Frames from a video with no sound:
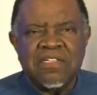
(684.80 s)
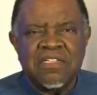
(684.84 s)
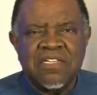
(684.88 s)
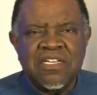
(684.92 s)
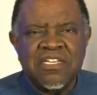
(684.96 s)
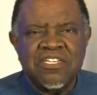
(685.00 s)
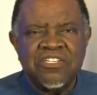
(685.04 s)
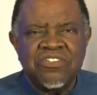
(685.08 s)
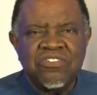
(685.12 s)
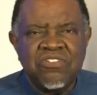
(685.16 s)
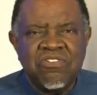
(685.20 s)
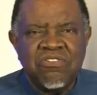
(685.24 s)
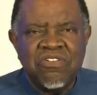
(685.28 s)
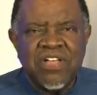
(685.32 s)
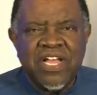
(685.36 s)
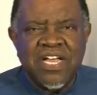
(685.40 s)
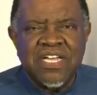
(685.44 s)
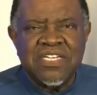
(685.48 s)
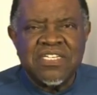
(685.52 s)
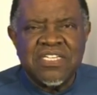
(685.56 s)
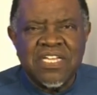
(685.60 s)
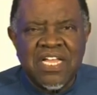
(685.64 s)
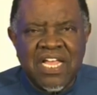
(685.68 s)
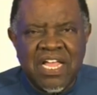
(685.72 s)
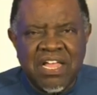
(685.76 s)
This New
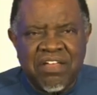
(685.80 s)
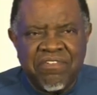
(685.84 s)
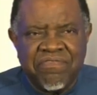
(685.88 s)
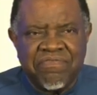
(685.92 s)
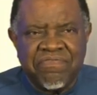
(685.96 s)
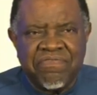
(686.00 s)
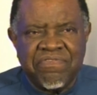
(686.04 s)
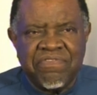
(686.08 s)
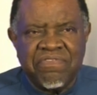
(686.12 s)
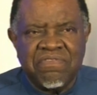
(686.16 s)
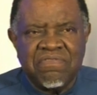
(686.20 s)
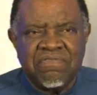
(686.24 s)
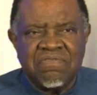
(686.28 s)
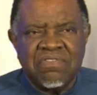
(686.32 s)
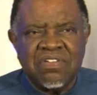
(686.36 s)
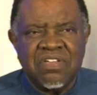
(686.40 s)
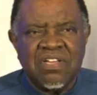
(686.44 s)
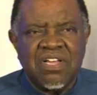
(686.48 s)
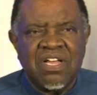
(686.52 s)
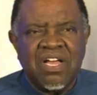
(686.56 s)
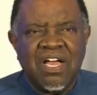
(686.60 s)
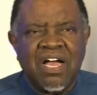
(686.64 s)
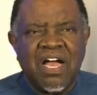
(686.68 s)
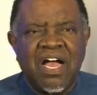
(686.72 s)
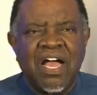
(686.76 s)
Year's Eve,
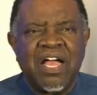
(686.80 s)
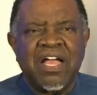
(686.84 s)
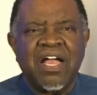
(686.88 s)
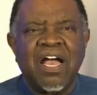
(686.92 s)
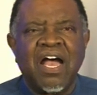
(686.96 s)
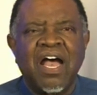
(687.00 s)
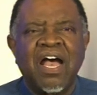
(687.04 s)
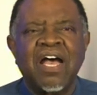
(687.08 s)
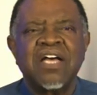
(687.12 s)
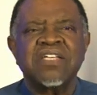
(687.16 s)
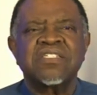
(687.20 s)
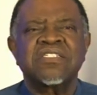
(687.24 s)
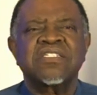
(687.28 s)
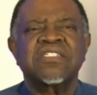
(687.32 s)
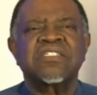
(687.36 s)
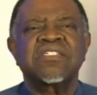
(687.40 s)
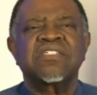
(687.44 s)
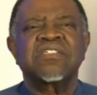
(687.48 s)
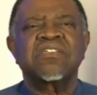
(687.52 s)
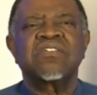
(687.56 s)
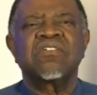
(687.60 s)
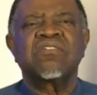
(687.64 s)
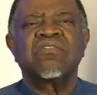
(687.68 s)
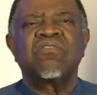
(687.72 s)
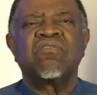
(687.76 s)
I
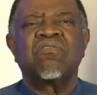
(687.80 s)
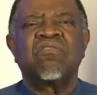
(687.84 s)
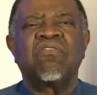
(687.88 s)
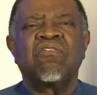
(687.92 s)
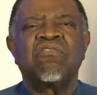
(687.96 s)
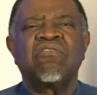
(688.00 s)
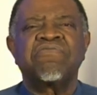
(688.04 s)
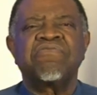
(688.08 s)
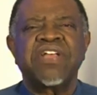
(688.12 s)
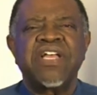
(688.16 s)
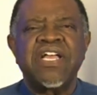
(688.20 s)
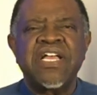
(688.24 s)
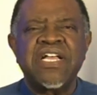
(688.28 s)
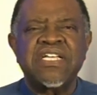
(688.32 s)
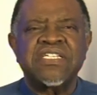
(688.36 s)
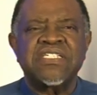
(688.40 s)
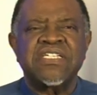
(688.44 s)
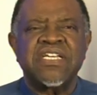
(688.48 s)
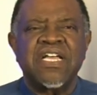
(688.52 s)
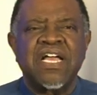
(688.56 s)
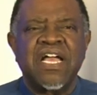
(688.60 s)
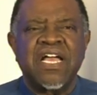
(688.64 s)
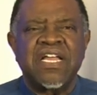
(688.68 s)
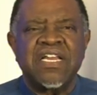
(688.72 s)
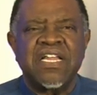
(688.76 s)
ask of
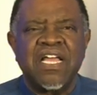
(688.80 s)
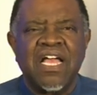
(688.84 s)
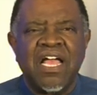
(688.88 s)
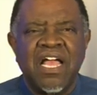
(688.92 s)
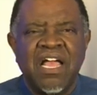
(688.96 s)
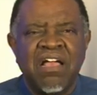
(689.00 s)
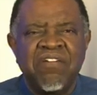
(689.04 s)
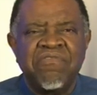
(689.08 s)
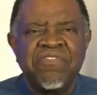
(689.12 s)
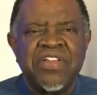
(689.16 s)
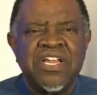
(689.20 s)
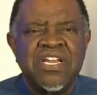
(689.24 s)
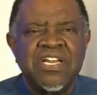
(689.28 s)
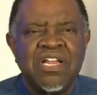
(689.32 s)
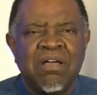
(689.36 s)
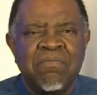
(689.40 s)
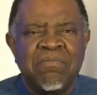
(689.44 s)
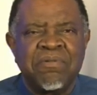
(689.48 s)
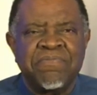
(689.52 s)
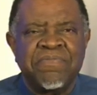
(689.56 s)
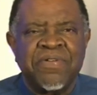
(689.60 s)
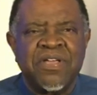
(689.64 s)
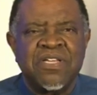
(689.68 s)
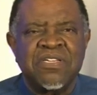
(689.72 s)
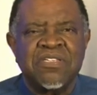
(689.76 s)
each and every
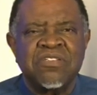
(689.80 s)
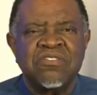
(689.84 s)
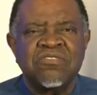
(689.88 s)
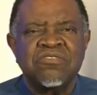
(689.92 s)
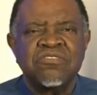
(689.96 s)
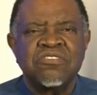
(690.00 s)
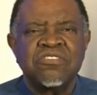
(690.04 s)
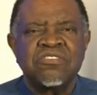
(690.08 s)
Namibian